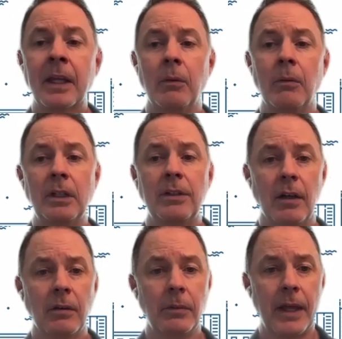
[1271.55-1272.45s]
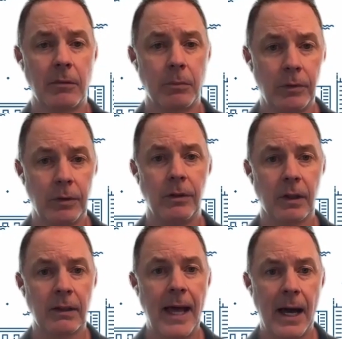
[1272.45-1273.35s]
And when you tell them that's moving to the
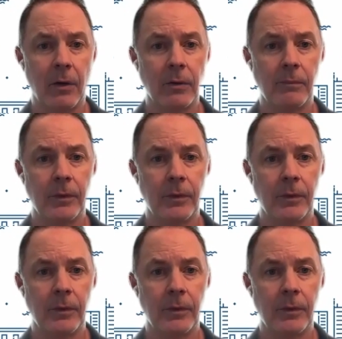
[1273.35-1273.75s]
cloud,